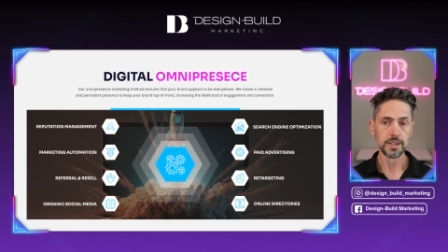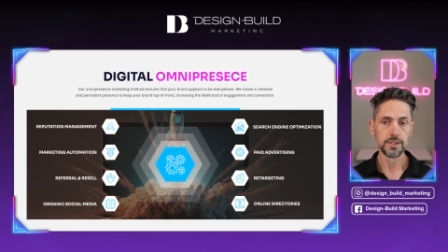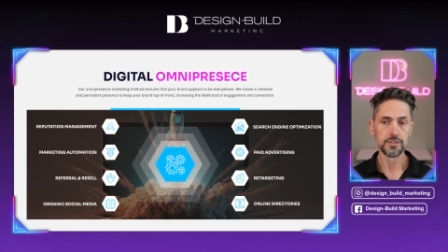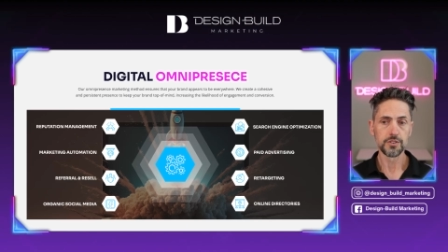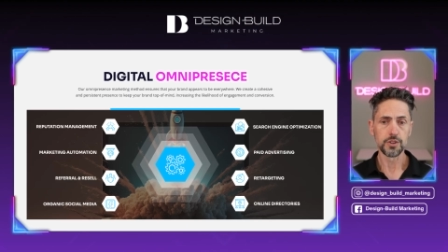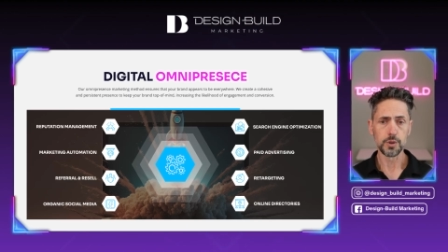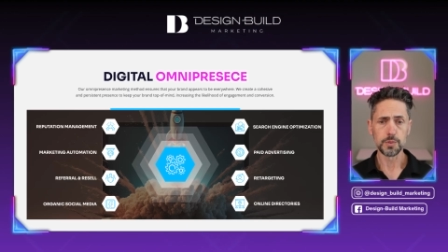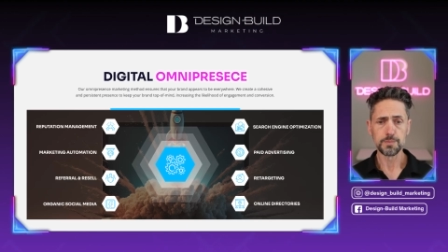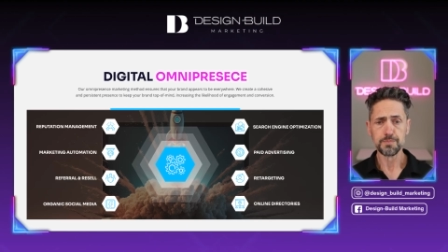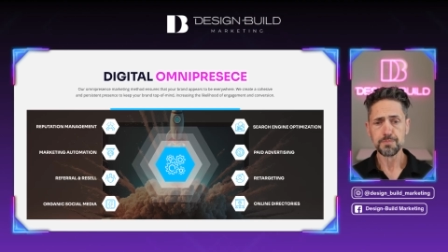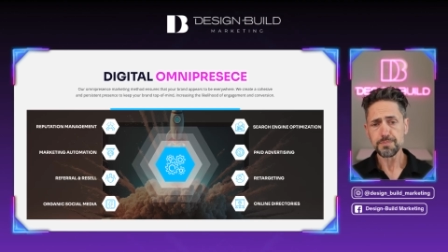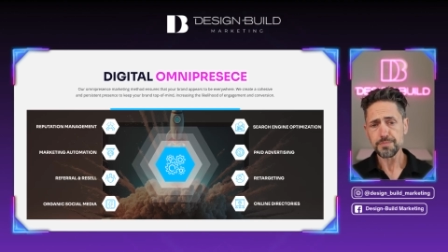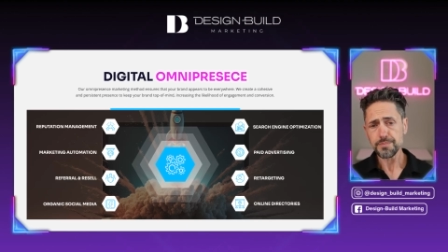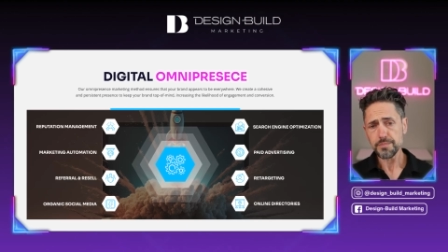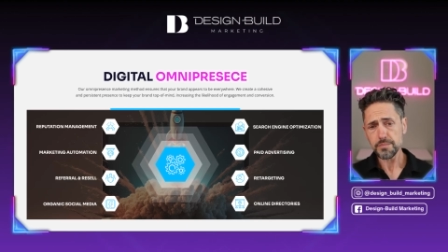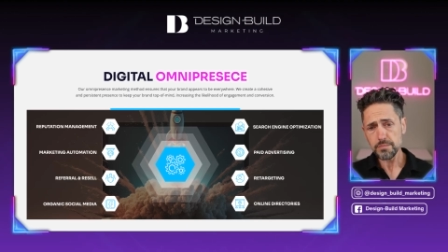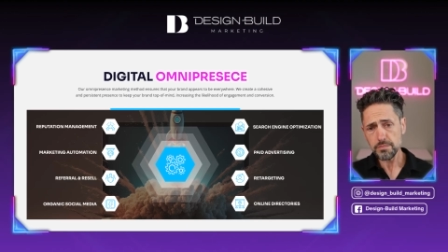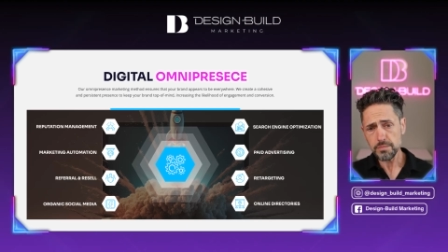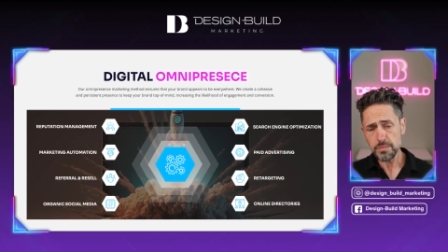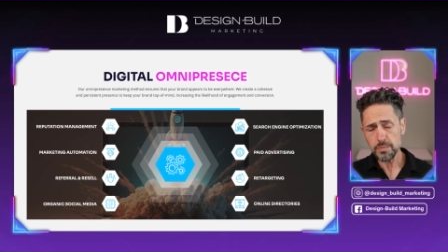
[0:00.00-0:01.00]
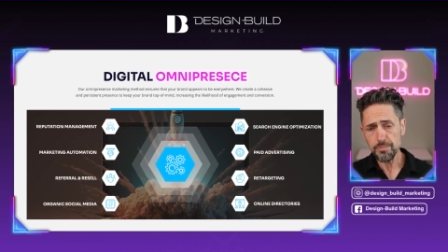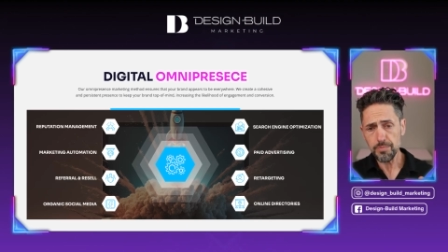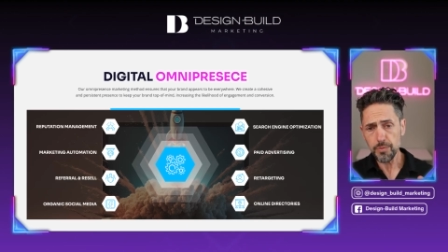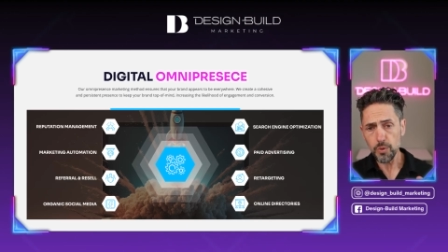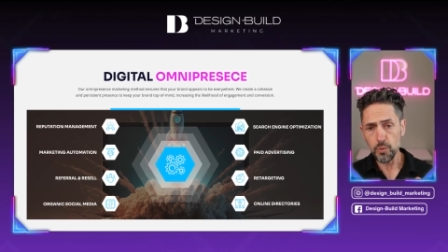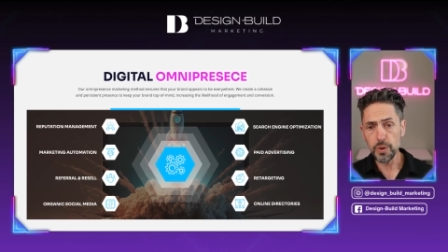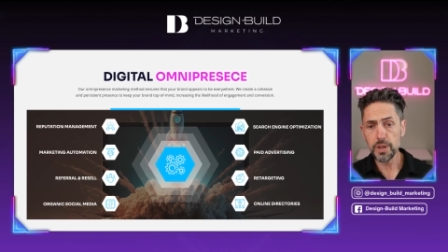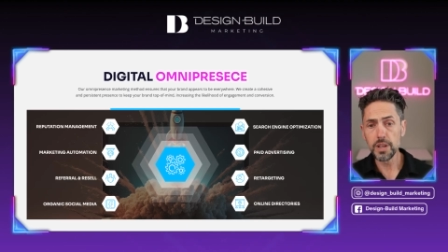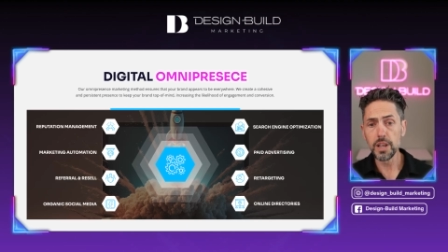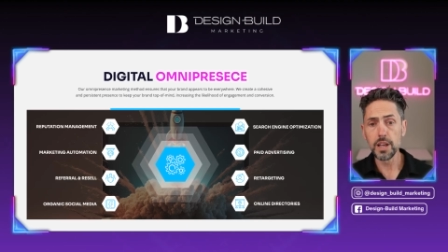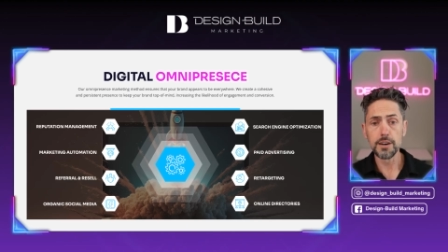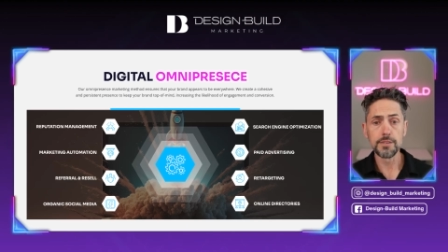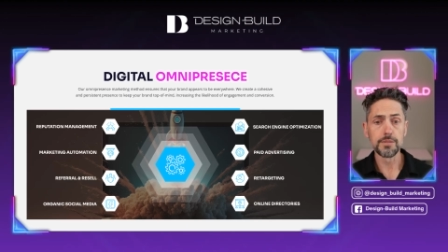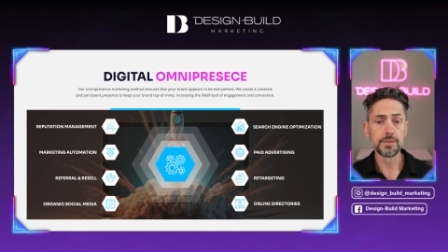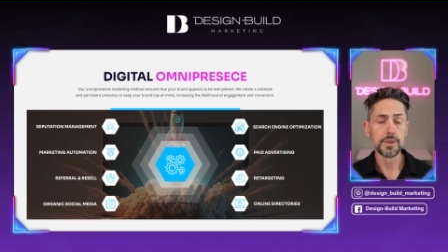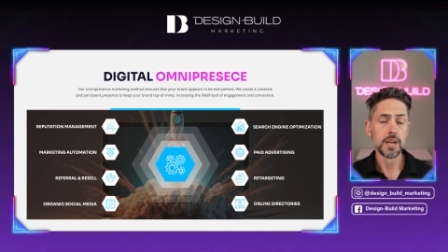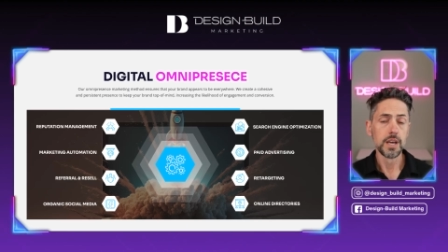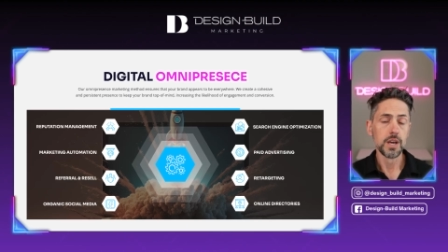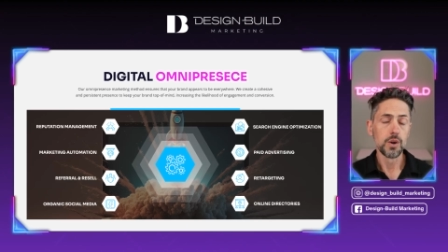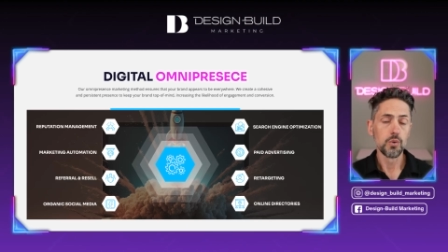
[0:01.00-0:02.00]
So we
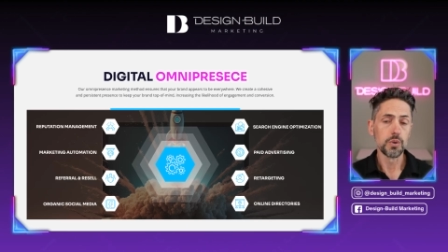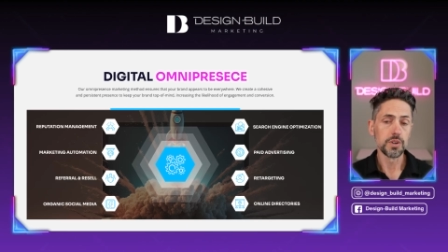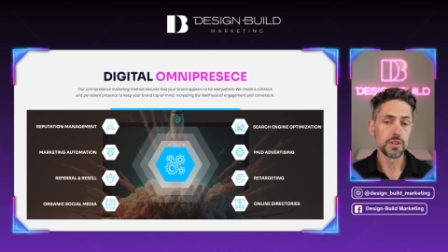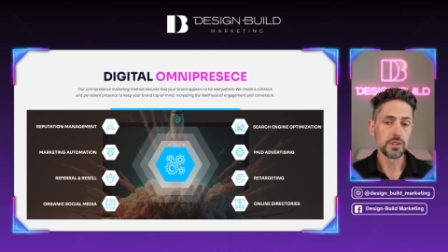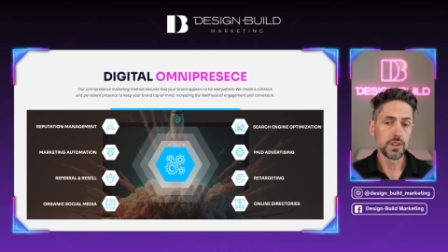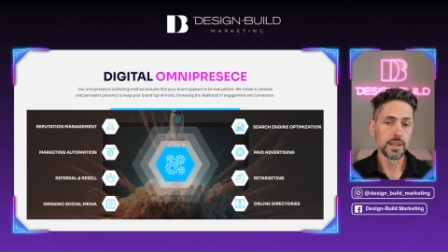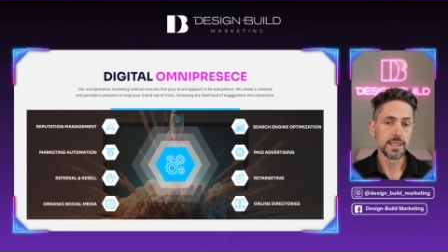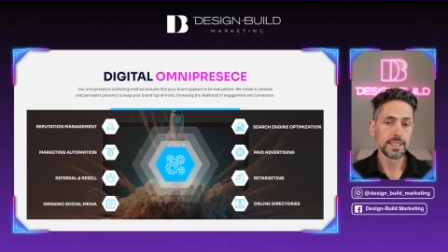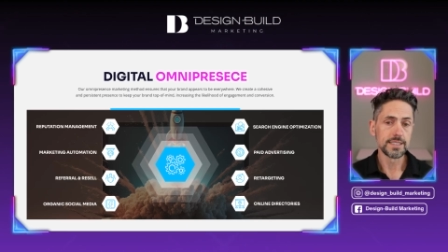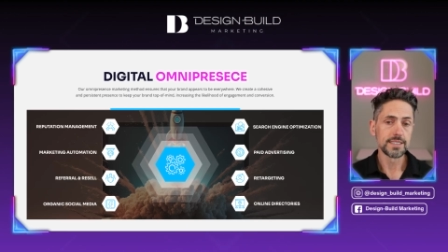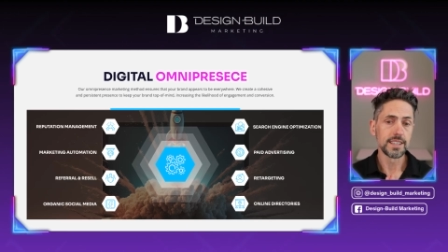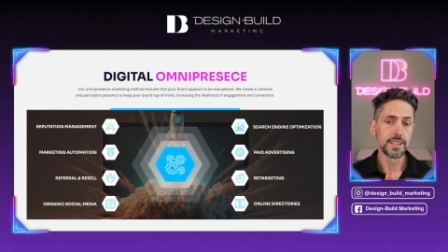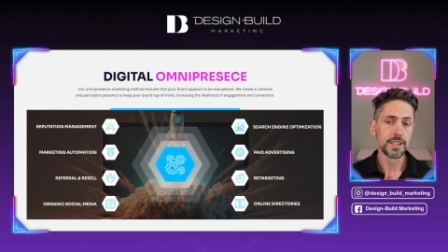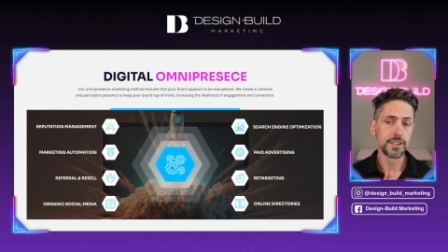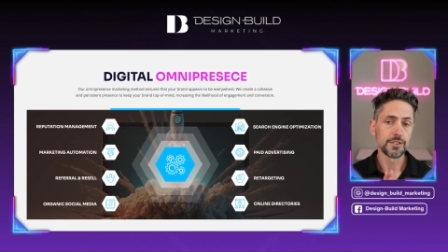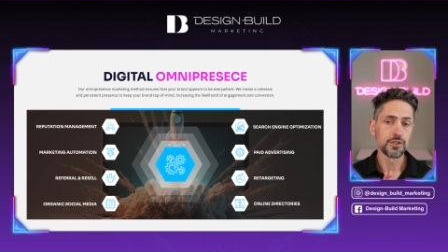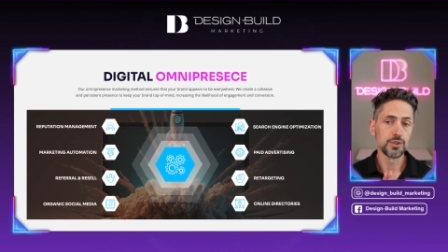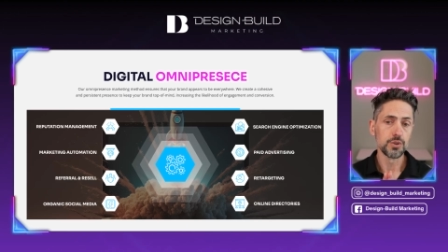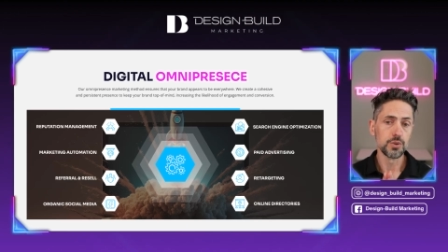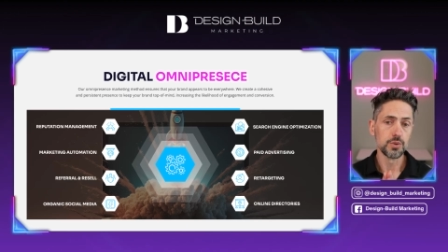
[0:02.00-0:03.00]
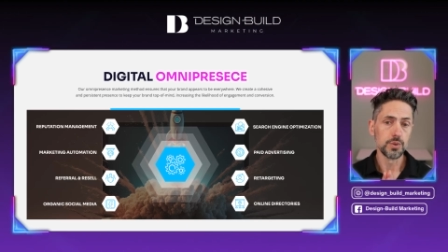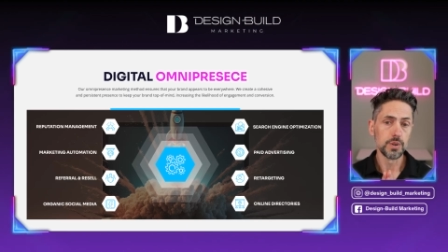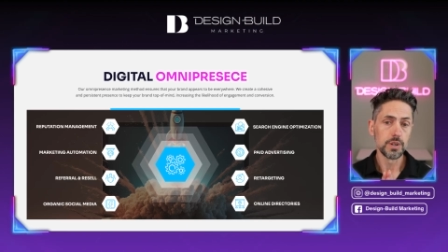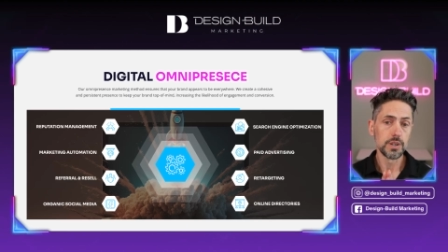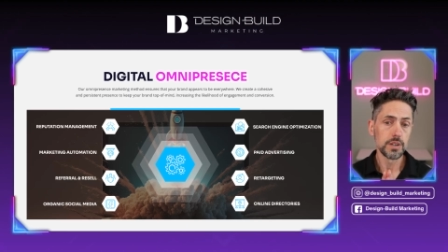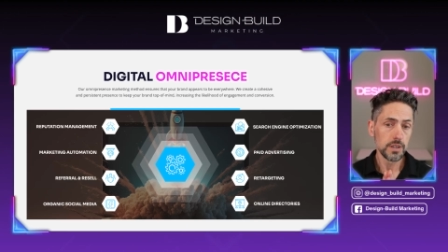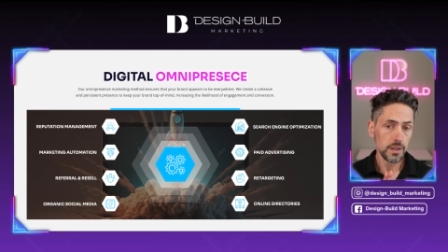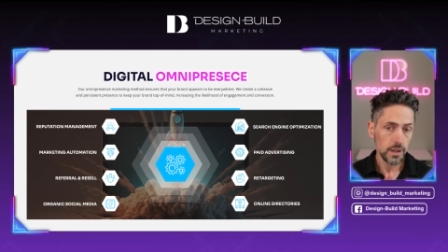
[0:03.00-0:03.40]
love when clients let us do